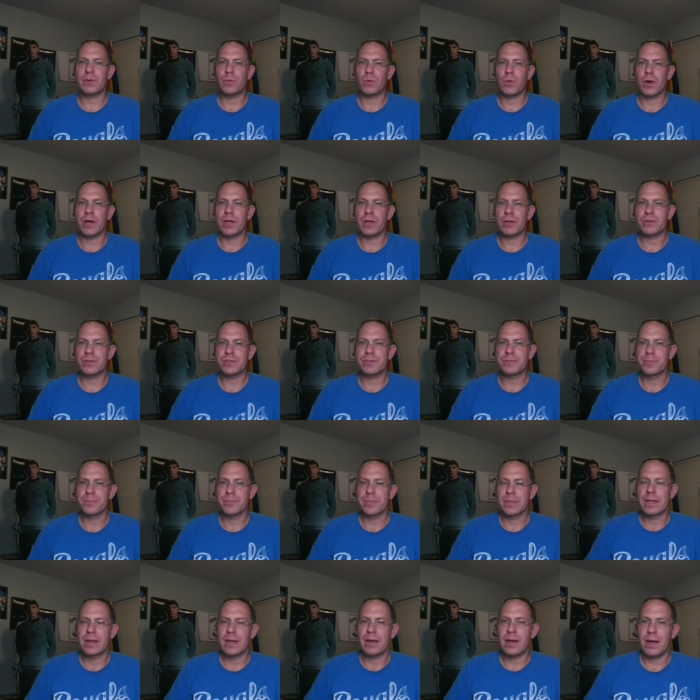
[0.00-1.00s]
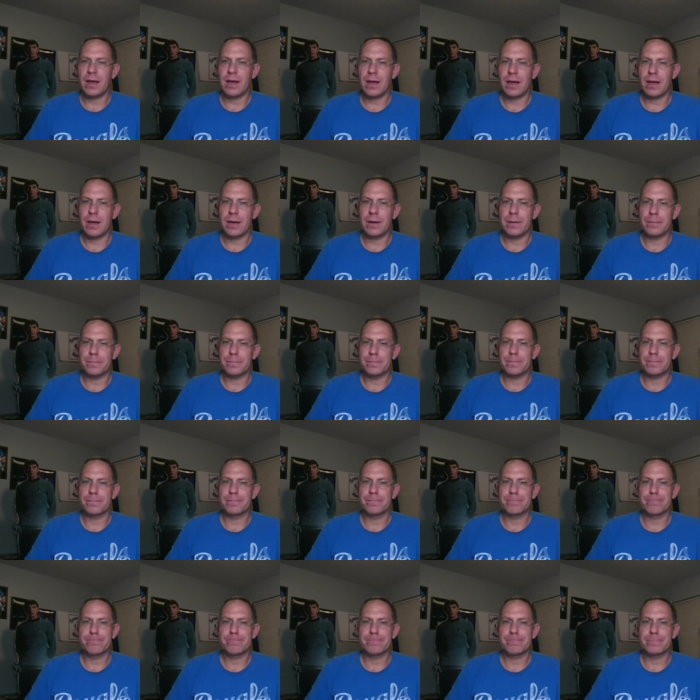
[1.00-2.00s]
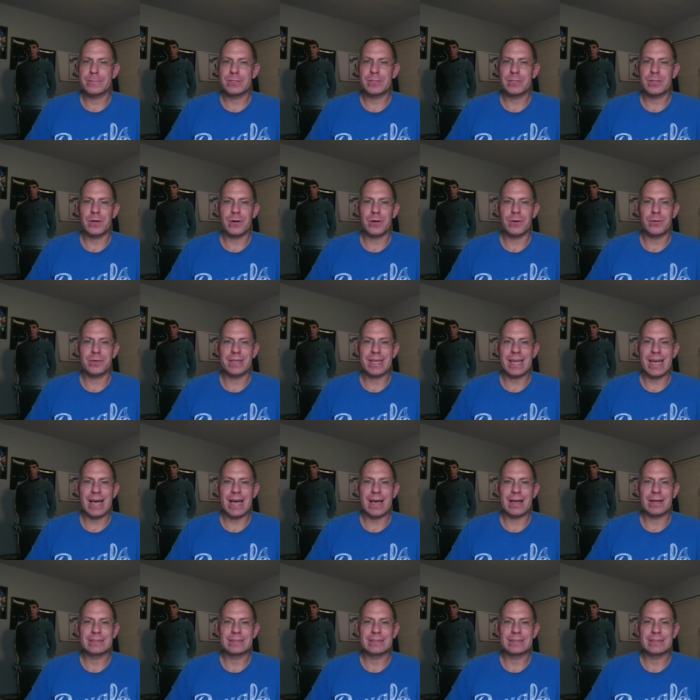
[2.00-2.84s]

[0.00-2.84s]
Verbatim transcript: Royals. So yeah,